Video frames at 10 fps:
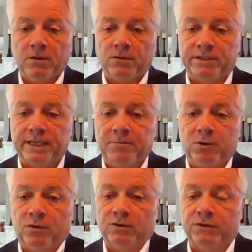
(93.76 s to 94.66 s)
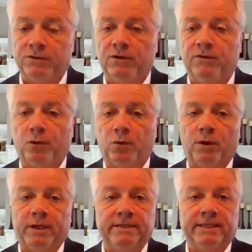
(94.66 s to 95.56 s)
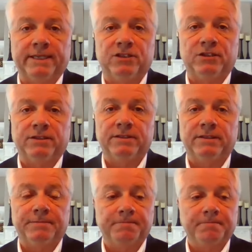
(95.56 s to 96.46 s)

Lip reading: The same holds true for organizations.